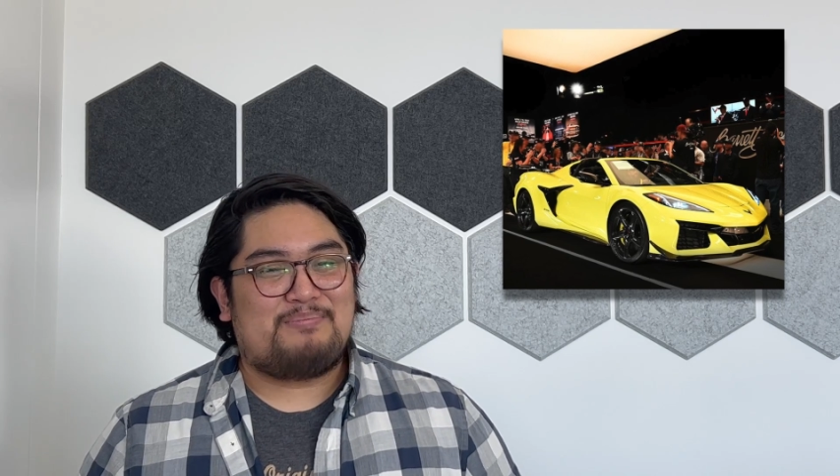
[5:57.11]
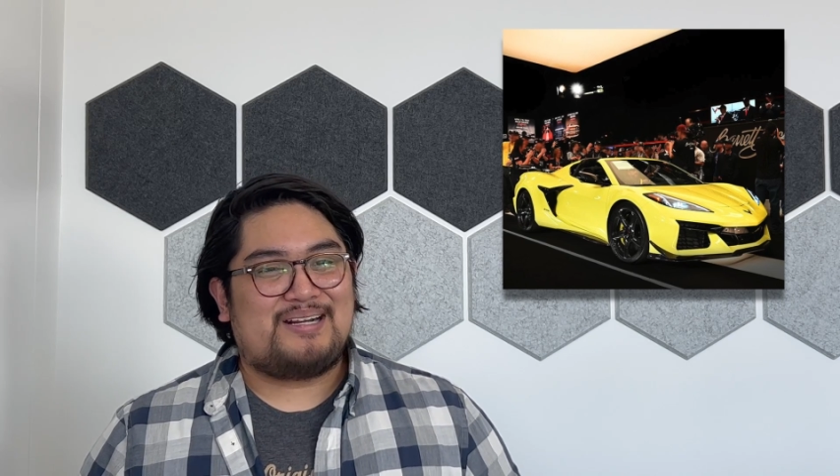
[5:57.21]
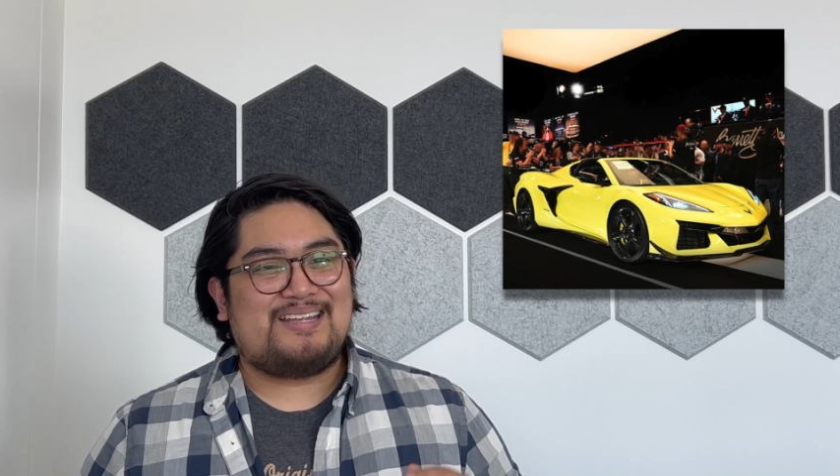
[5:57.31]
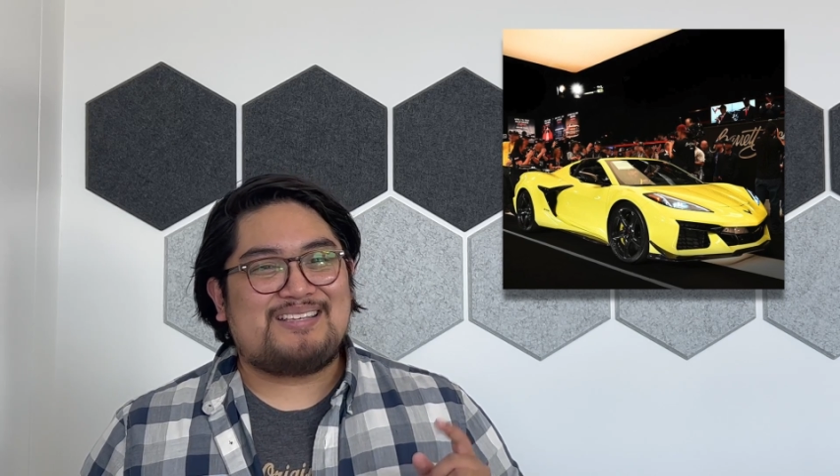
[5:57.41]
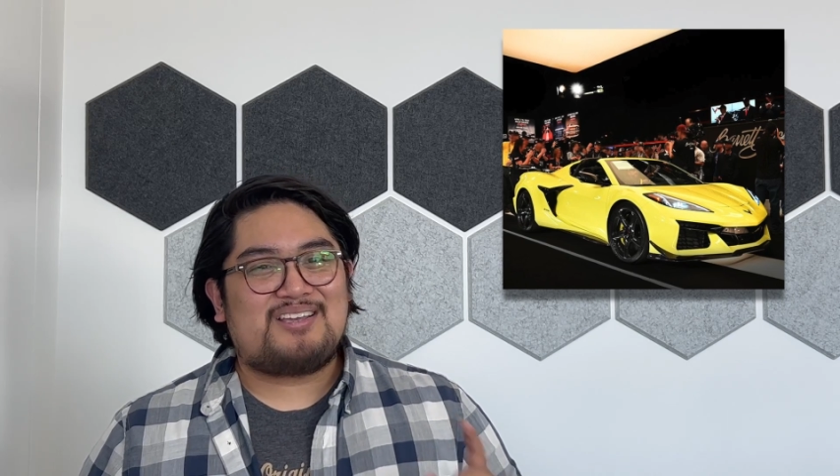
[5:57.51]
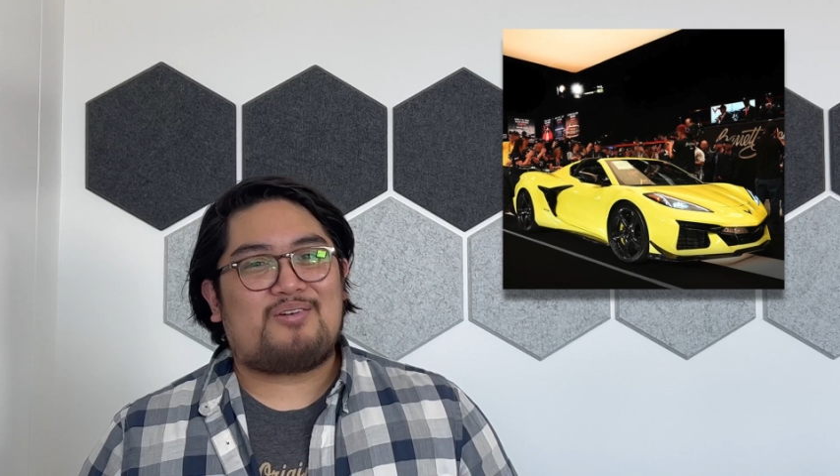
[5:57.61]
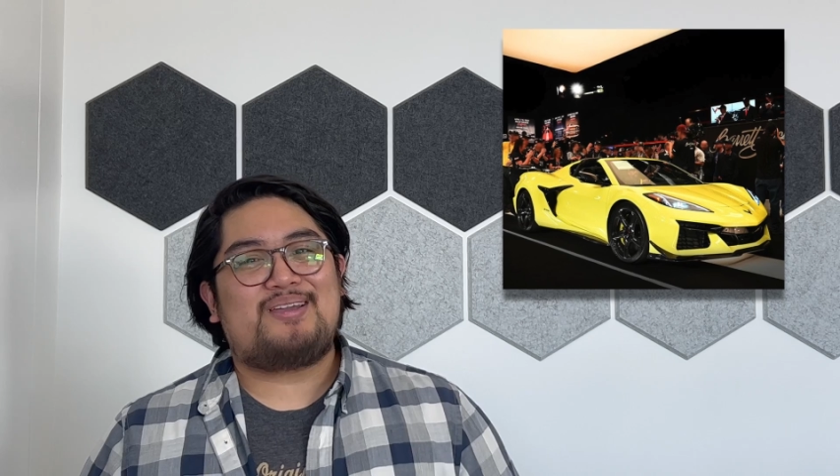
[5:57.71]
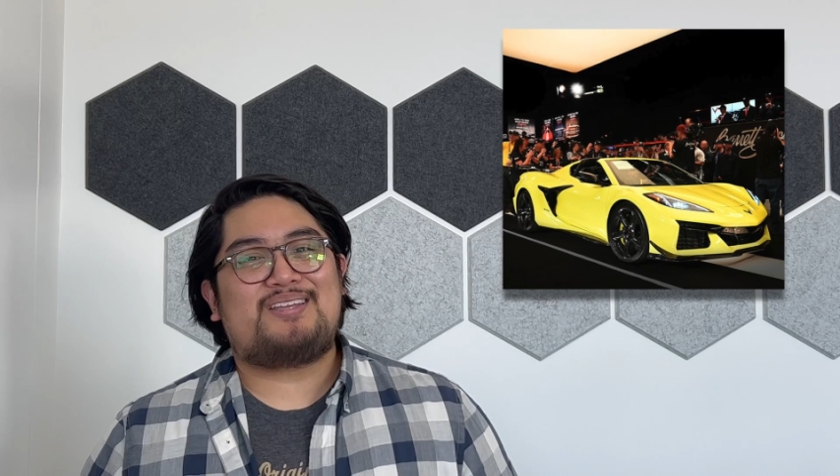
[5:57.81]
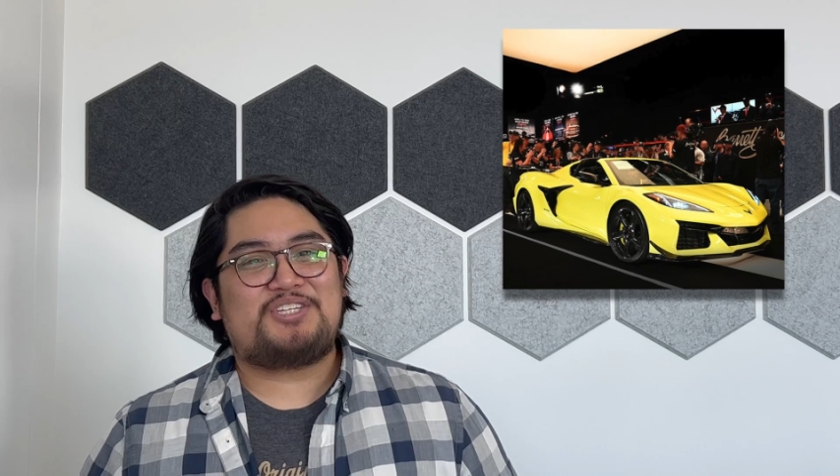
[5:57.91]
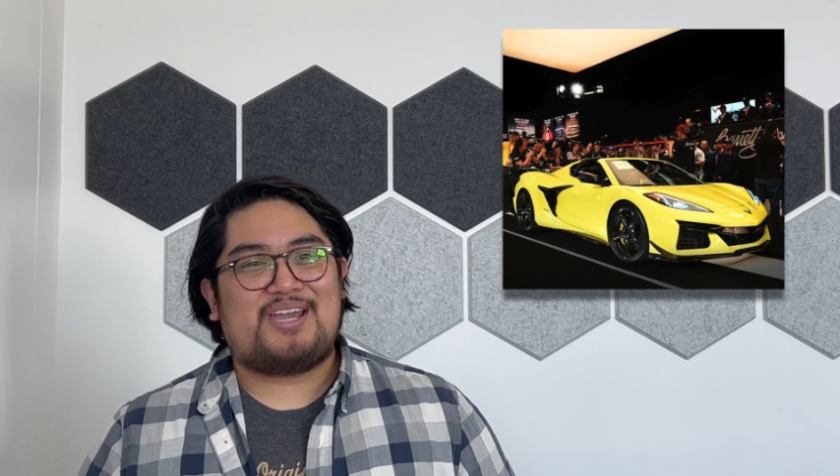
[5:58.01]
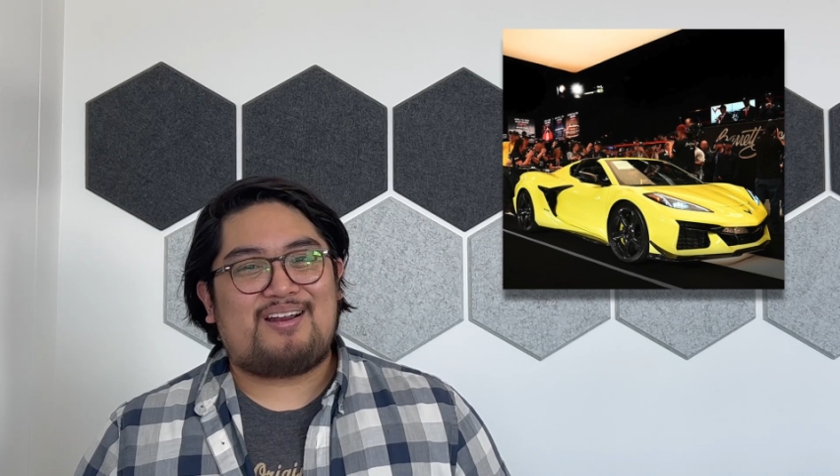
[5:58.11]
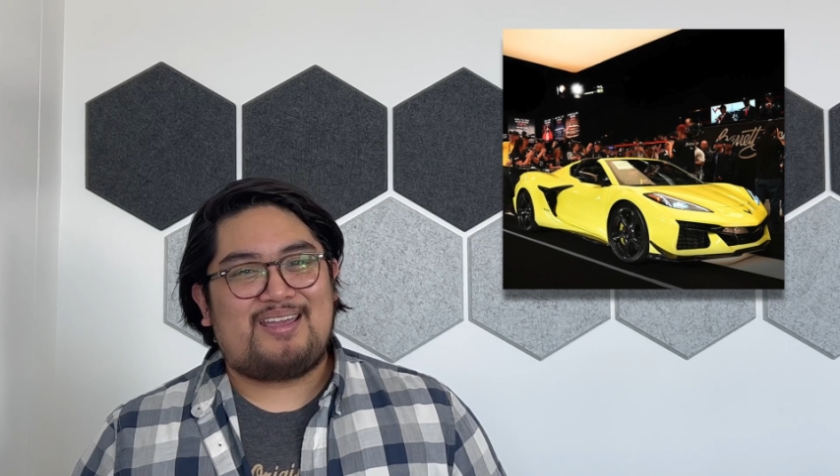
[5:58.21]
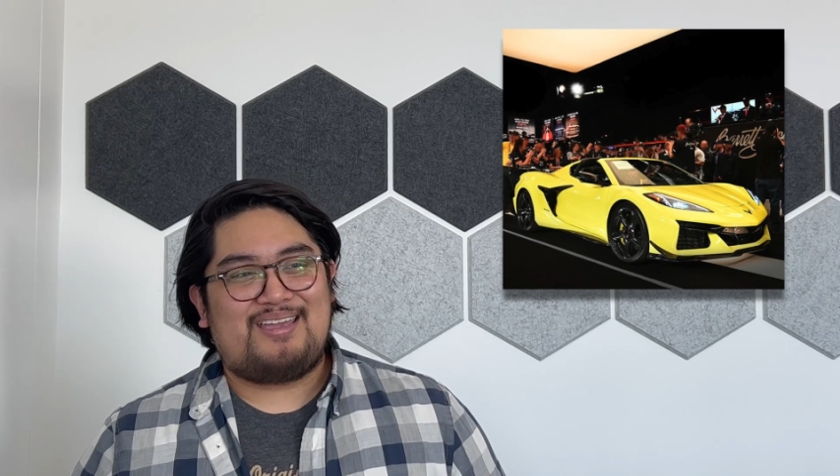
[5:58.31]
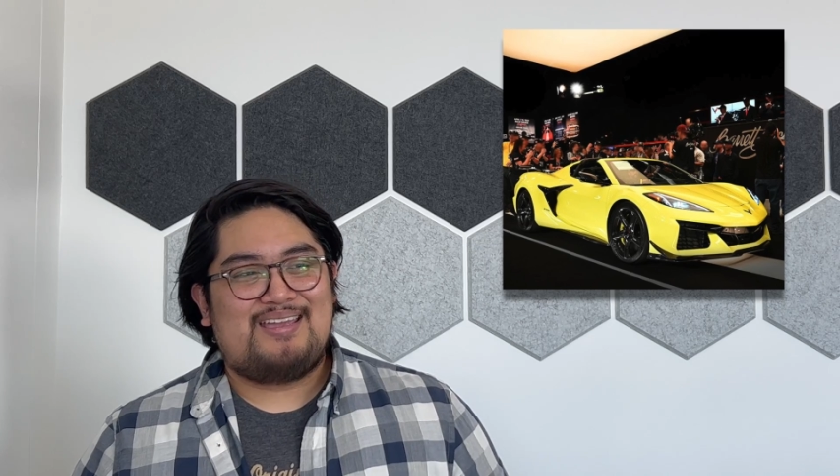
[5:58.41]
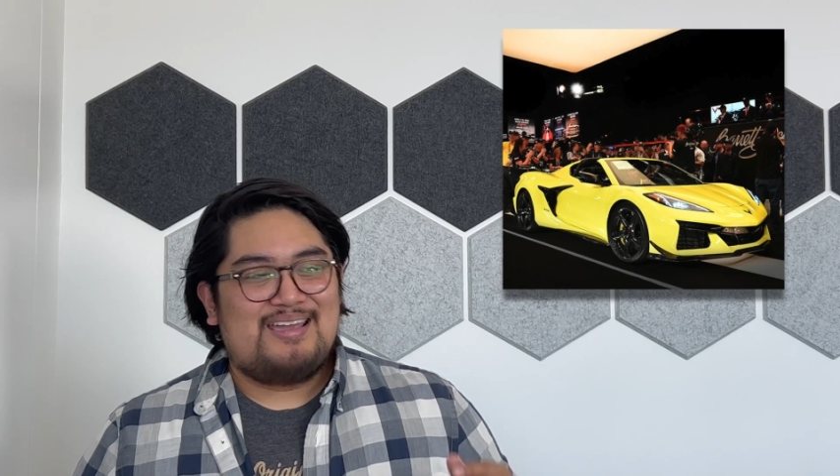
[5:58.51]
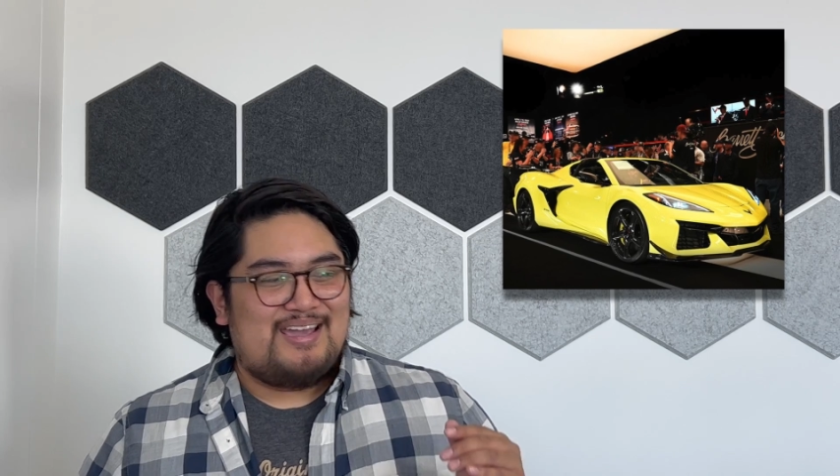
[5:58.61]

but it is going to charity.